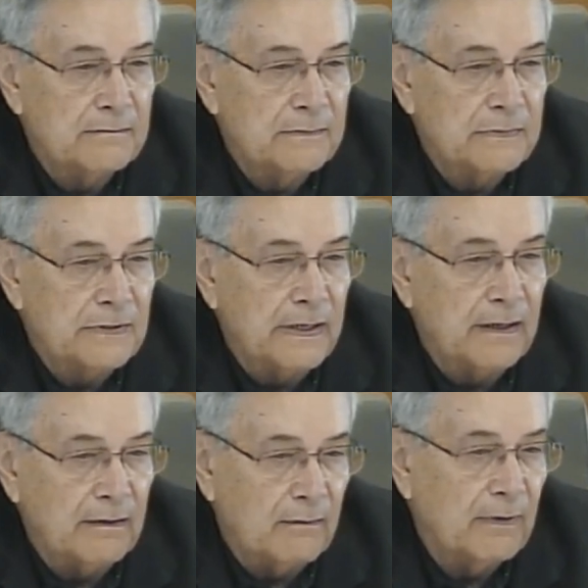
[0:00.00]
city
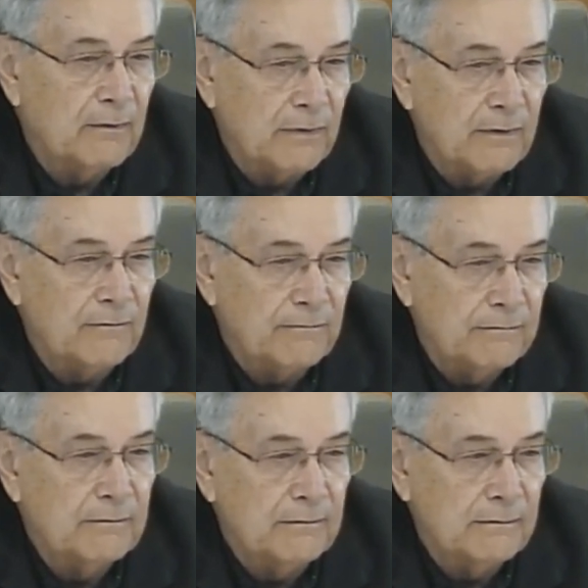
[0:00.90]
and in with
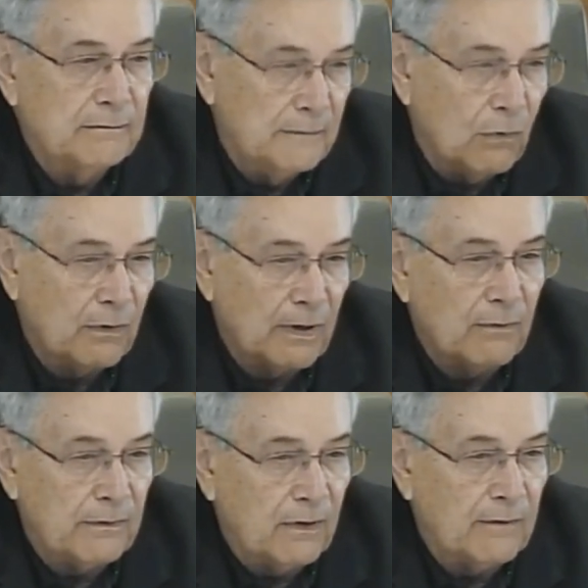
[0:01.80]
going on
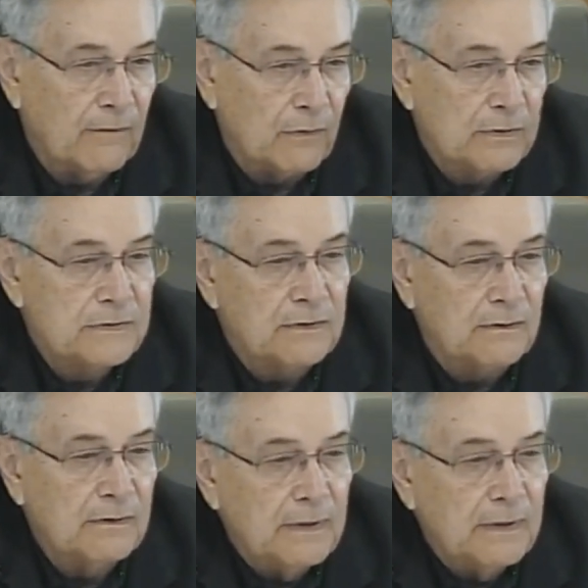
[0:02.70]
with all the folks. So